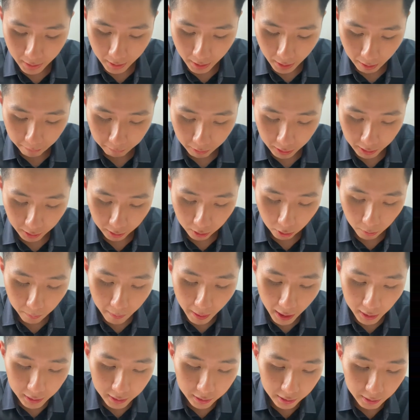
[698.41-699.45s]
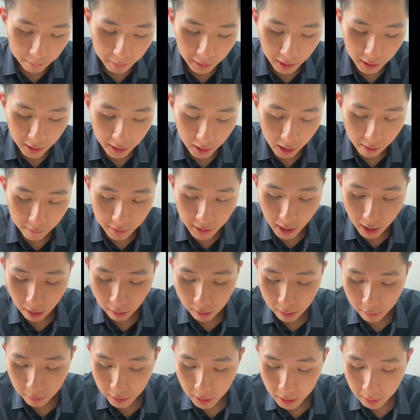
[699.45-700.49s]
I'm going to go back to the beginning of the
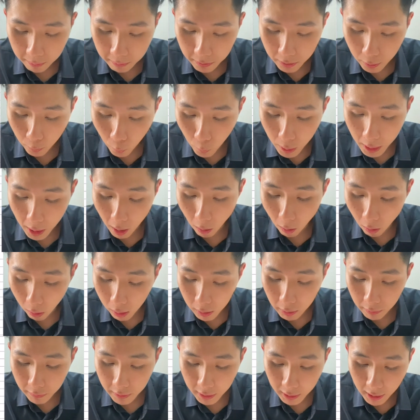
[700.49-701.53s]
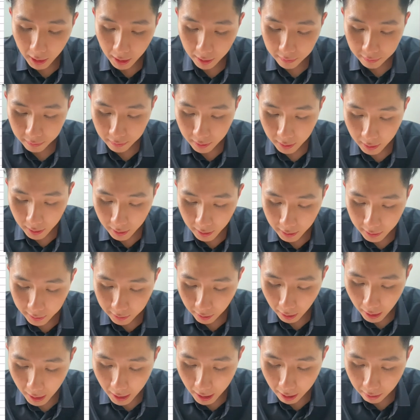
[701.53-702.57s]
algorithm, do it all over again. So
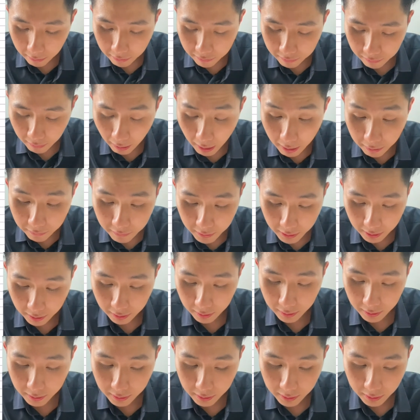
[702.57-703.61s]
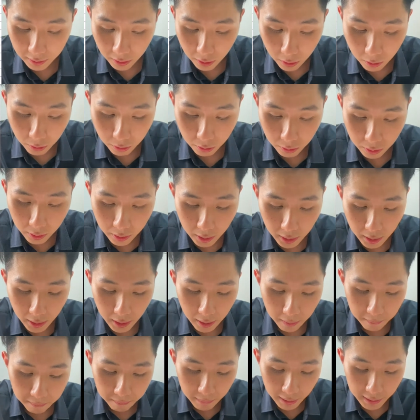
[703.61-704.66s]
I have 5 here. Oh,
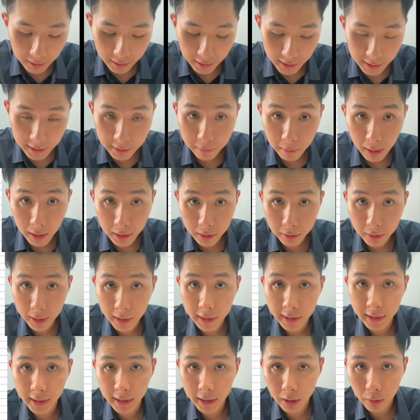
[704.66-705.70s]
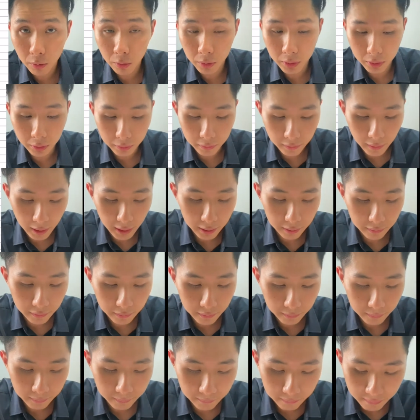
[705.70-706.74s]
my list value is equal to 5.
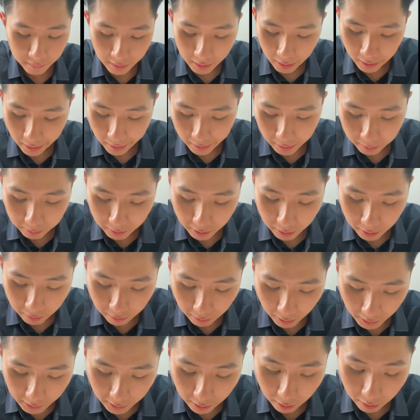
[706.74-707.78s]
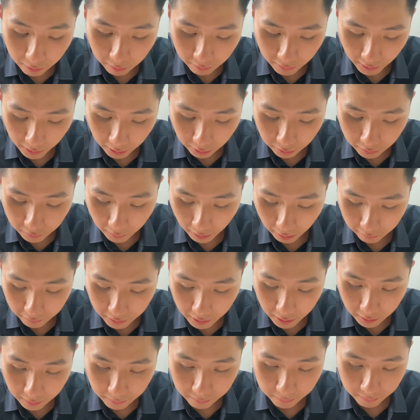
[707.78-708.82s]
So I'm going to write down value 5
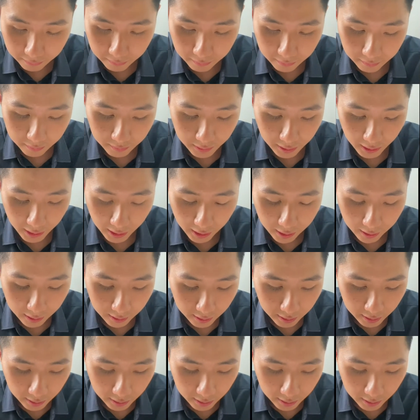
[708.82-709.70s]
here. Okay.